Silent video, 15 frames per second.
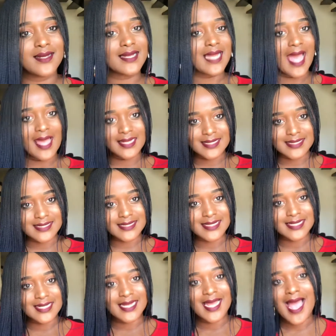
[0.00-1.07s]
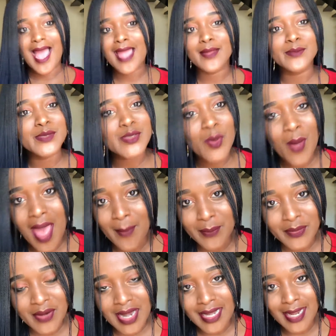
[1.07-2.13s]
Guys, I am so
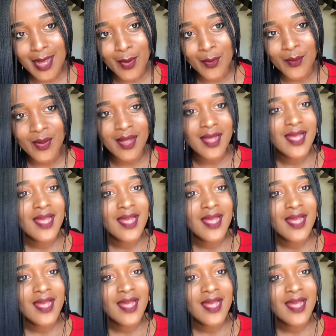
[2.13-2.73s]
happy right now.